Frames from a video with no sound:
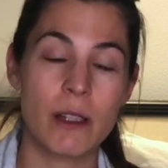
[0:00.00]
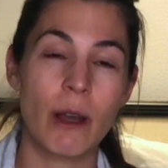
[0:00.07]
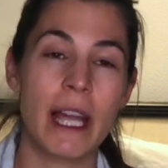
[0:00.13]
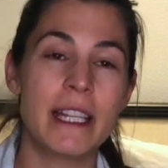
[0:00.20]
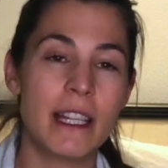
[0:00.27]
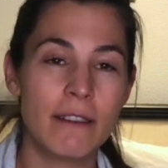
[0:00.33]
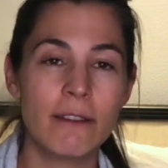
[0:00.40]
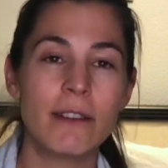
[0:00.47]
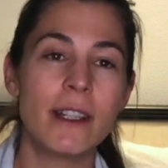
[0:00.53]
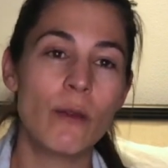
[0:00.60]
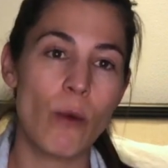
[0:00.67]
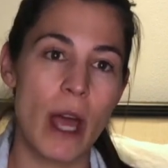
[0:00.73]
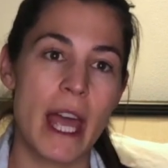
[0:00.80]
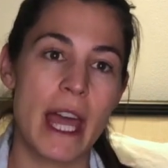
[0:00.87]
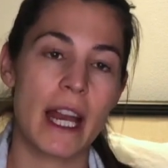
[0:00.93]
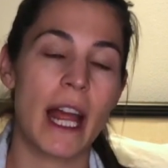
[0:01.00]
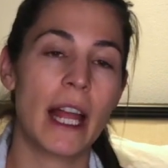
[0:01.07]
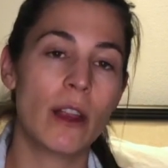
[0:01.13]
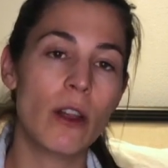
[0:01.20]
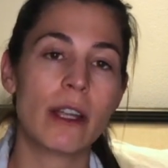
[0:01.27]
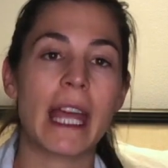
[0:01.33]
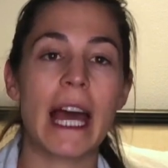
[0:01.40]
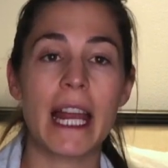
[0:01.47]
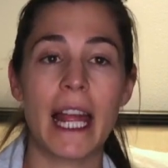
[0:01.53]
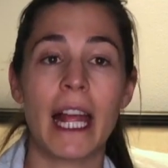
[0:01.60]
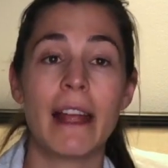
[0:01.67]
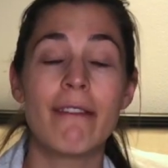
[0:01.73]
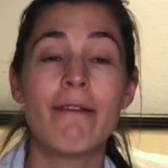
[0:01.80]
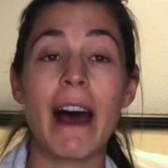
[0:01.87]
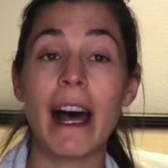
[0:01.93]
So I definitely weigh it, I look at it,
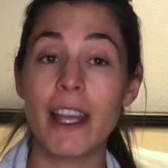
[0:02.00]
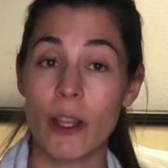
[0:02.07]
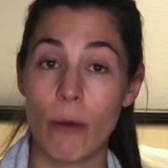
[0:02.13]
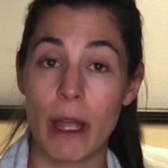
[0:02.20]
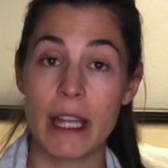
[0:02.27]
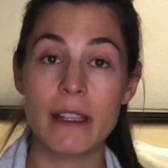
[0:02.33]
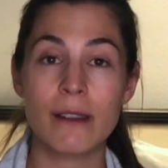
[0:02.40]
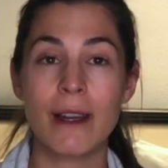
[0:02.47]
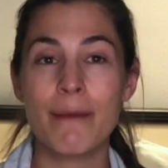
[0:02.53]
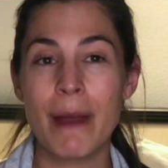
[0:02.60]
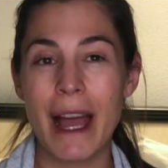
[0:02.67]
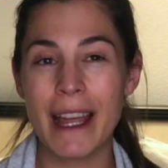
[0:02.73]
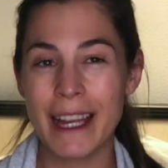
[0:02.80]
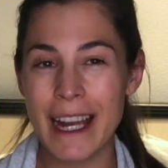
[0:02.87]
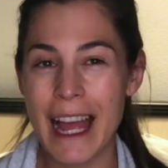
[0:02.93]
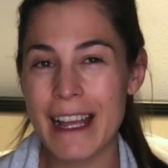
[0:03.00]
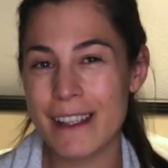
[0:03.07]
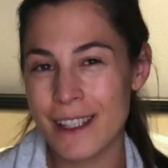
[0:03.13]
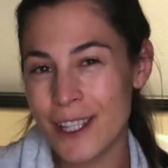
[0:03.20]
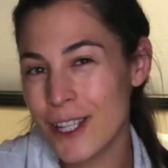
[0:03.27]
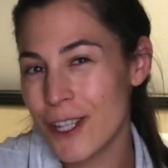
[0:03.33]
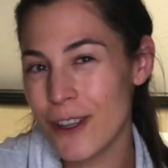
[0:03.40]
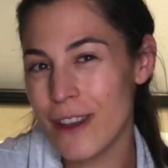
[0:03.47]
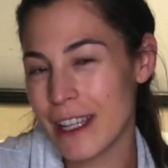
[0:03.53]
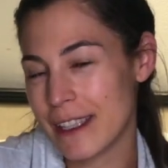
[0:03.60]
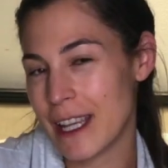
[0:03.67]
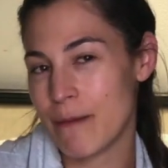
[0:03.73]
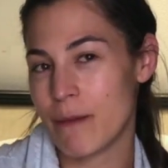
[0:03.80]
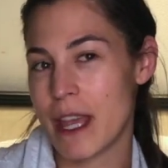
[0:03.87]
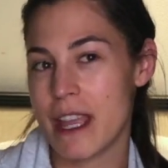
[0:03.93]
I evaluate. So I'm gonna ask you to do the
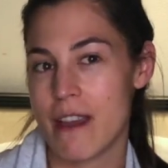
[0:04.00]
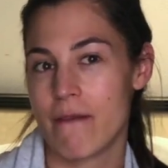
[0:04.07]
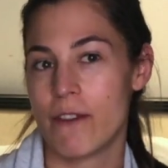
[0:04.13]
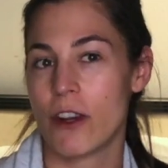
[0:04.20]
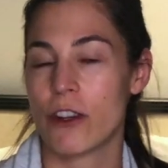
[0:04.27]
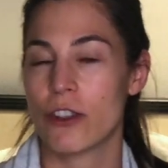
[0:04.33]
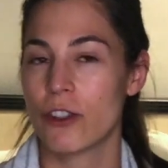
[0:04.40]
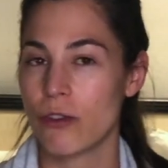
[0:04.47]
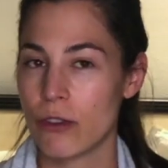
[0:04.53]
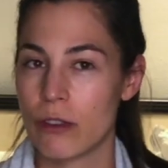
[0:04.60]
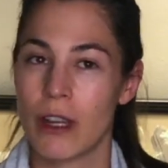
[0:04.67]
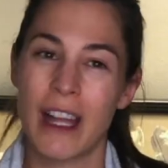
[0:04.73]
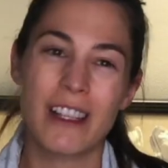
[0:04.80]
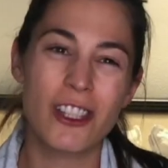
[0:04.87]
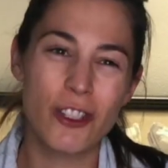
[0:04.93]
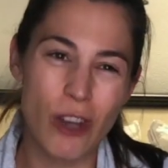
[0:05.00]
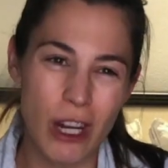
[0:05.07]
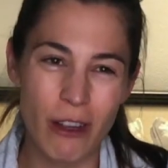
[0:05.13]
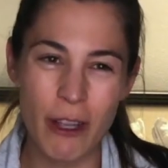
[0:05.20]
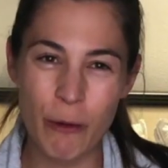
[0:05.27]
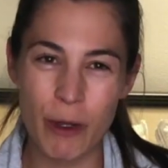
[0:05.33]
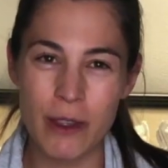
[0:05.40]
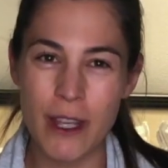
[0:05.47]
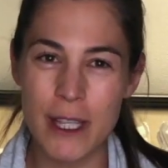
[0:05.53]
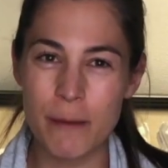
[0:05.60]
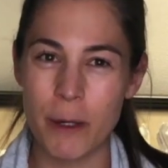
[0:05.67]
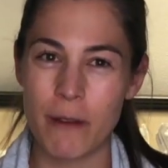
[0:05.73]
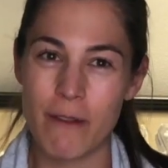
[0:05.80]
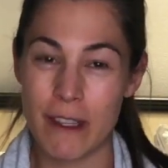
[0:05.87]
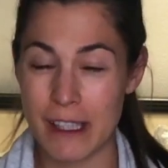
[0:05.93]
same thing if you're not struggling with this,
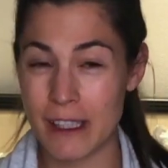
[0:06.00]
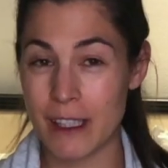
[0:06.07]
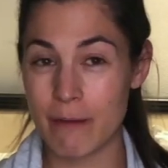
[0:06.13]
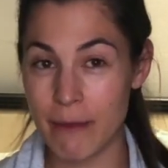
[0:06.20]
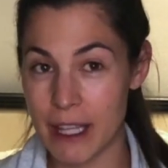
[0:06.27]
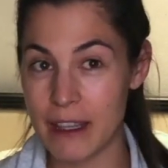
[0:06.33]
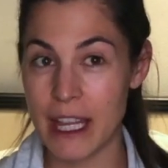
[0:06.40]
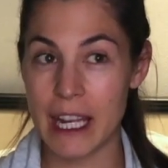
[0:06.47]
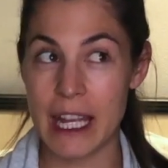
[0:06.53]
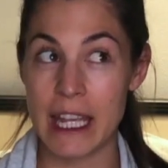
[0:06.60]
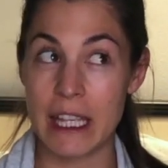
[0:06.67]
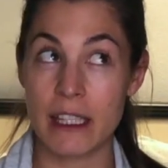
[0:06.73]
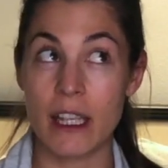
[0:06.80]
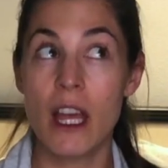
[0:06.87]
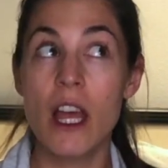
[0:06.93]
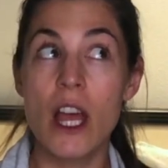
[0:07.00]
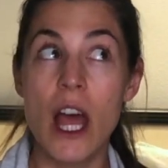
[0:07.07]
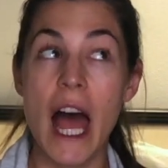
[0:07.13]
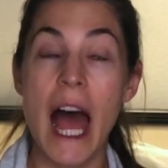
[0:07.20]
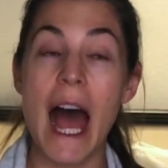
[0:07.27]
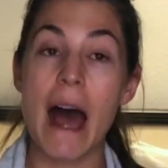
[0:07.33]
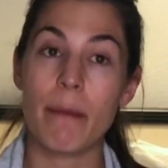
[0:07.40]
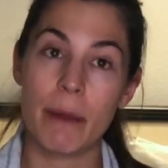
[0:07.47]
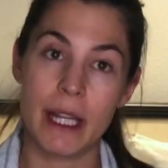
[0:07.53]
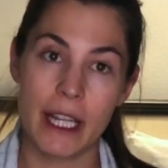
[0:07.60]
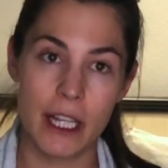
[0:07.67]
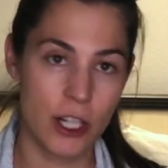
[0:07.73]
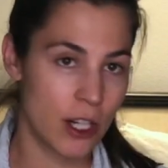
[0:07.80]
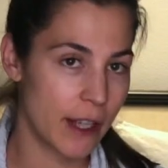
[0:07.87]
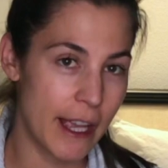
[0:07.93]
but if this is something that is
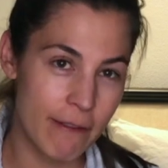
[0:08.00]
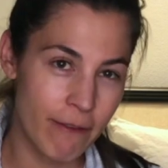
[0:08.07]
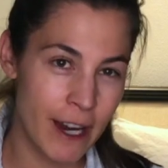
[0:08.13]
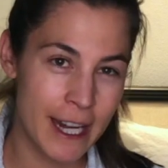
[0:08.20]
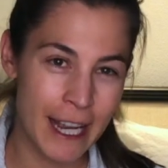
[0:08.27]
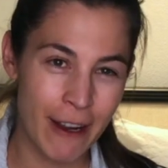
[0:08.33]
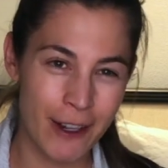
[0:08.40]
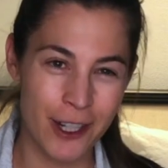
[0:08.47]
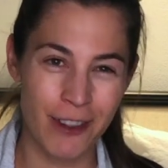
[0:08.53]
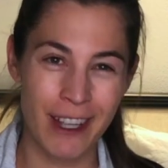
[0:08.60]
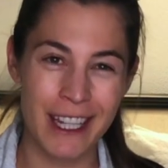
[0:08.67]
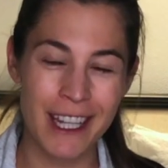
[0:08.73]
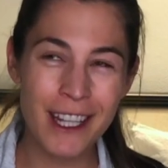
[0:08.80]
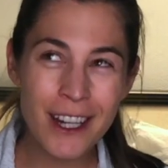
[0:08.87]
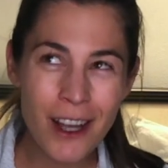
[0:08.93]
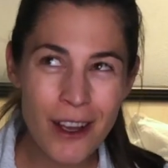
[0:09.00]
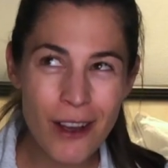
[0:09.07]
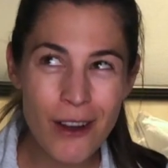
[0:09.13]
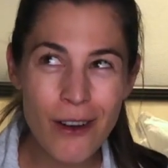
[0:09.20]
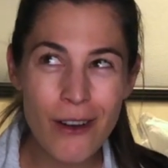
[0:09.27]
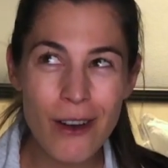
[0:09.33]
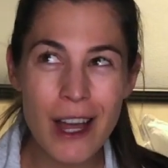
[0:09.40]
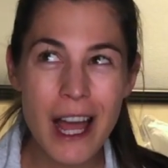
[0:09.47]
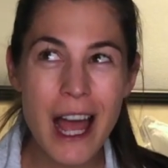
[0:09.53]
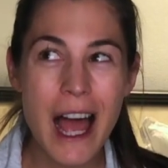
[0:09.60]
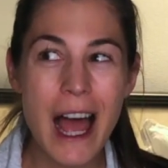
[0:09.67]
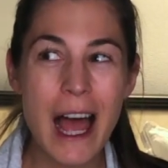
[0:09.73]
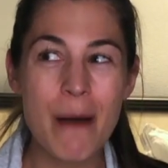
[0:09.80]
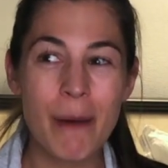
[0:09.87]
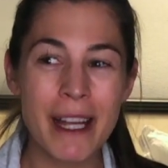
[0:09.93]
happening in your life right now and you're like, you know,
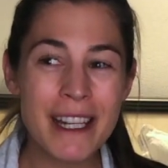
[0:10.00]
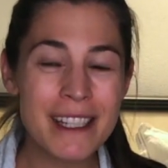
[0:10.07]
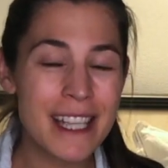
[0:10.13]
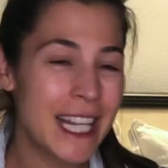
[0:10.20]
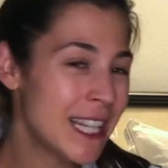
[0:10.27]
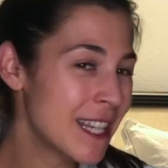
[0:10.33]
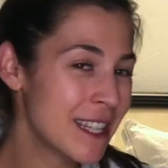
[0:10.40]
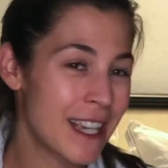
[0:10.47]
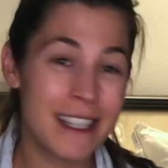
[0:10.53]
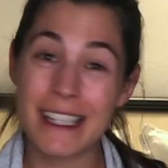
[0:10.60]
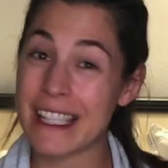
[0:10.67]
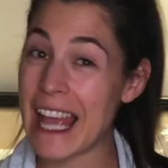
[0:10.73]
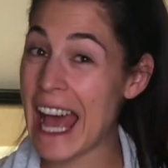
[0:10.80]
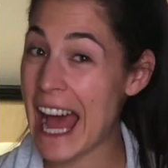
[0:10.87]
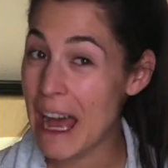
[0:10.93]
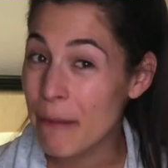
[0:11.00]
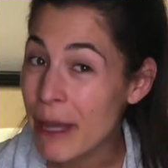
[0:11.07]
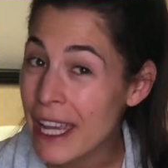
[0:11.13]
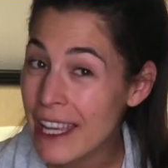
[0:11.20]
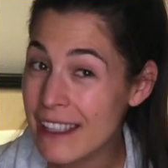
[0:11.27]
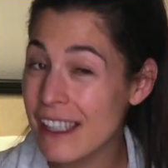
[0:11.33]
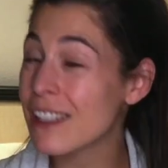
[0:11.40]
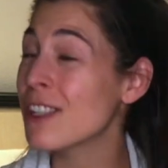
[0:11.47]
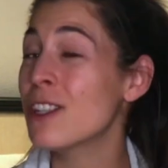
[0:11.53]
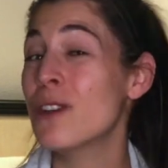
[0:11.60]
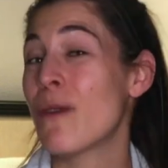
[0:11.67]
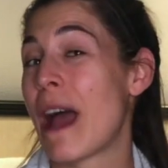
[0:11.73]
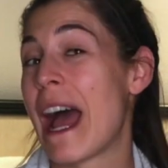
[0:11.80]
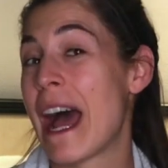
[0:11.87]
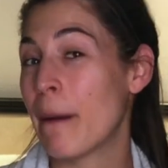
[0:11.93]
am I just eating this because it's habit? Is this a
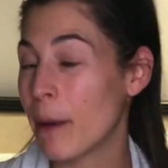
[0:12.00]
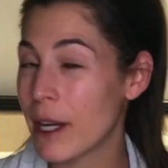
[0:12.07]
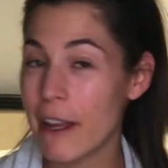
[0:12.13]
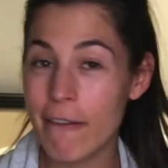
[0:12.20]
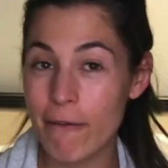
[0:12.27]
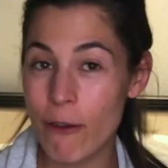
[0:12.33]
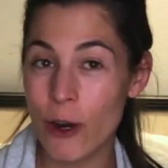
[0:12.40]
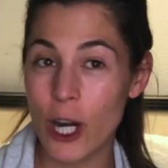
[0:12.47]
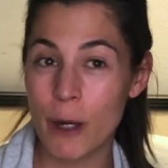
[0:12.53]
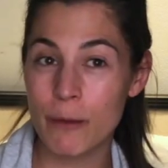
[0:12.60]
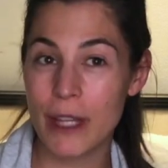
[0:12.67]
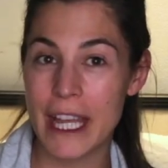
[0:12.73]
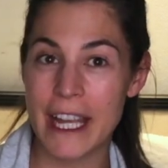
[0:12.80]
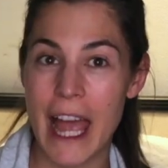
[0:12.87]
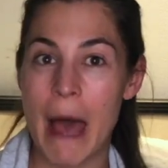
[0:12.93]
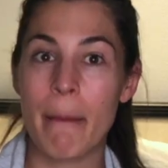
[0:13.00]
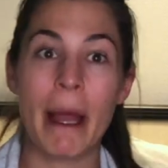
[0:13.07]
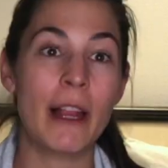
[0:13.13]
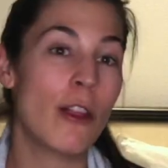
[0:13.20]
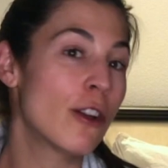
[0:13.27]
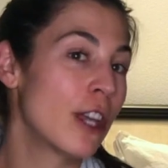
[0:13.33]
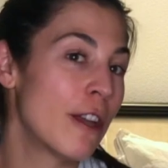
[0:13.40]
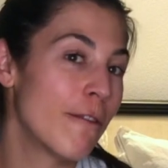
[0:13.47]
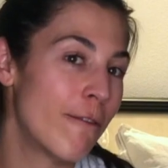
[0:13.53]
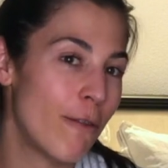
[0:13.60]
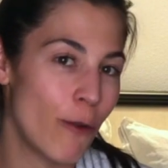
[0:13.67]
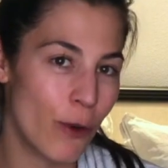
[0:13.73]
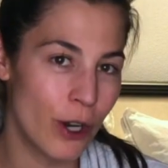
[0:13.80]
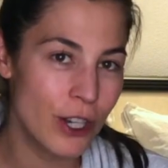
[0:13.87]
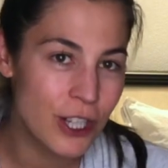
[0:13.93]
new habit I formed? Like, am I looking
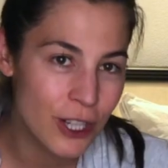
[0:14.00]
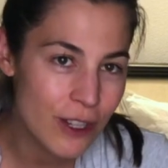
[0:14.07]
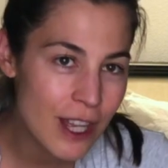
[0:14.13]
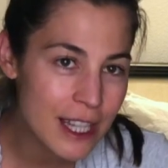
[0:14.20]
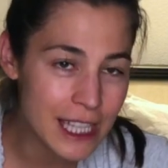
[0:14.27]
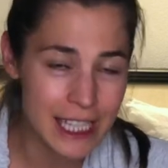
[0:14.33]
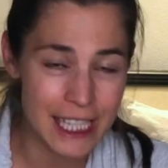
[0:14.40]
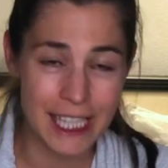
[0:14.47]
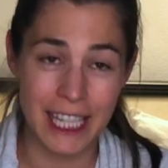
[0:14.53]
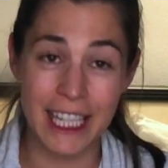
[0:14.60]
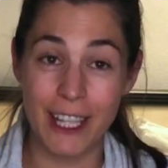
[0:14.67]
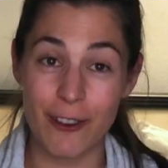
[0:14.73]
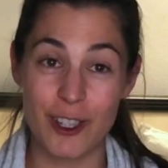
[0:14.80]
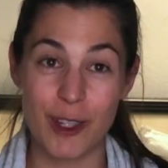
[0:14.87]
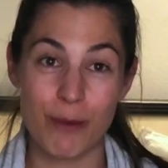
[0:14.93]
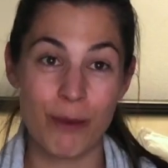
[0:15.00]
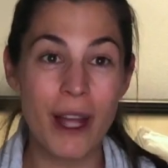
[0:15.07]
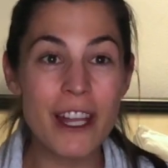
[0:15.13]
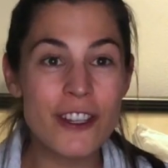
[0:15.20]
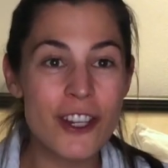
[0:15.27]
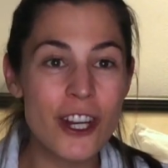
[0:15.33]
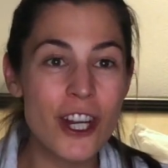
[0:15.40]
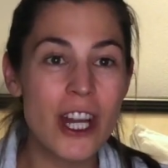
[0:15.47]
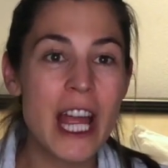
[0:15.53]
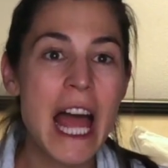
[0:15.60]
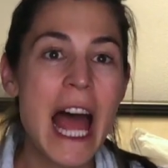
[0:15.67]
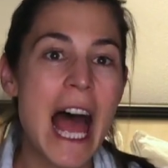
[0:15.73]
forward to this? Is this a guilty pleasure?